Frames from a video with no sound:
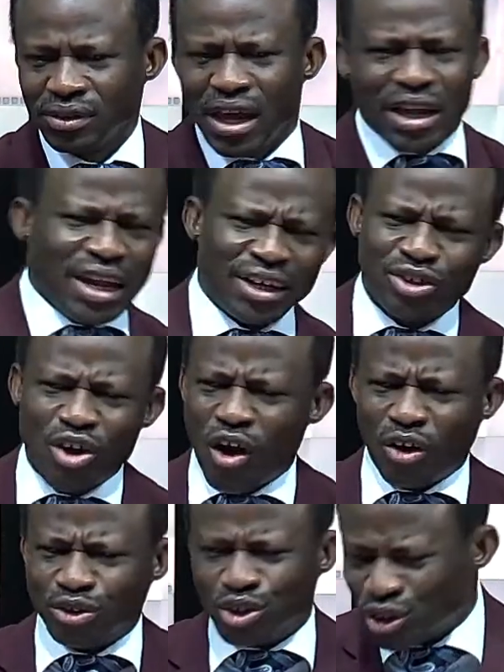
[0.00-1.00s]
let
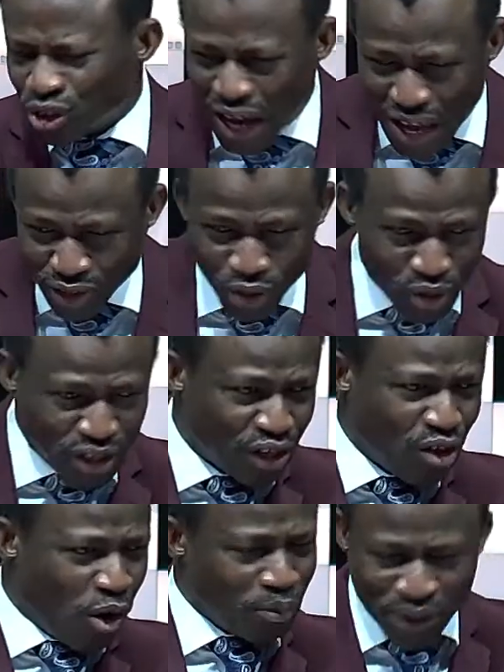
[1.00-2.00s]
God and only
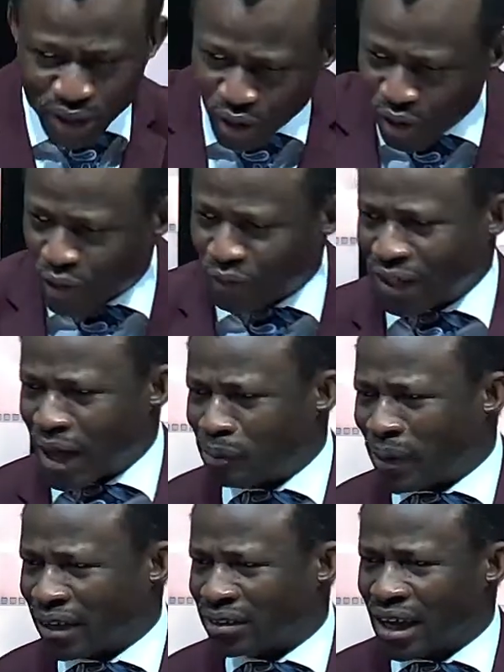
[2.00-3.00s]
God be your covenant
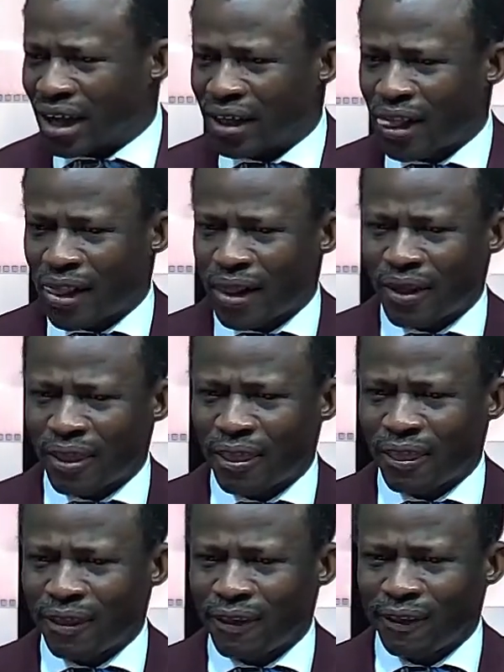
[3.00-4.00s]
partner.
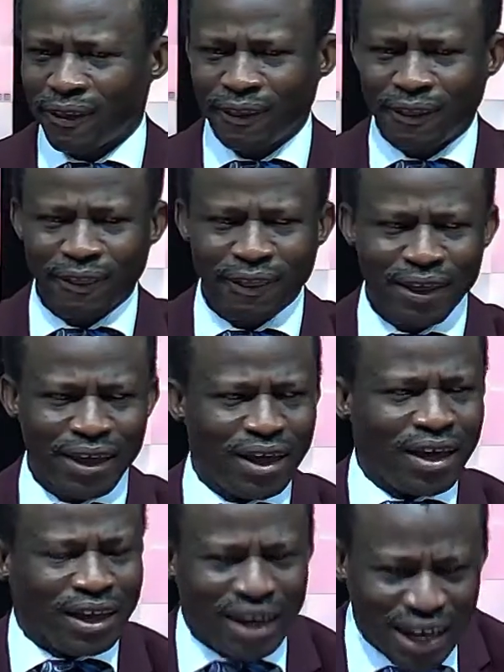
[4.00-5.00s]

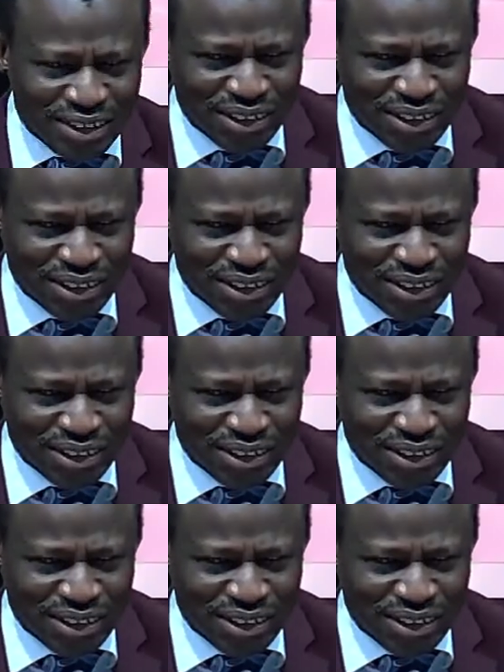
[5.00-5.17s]
Amen. Let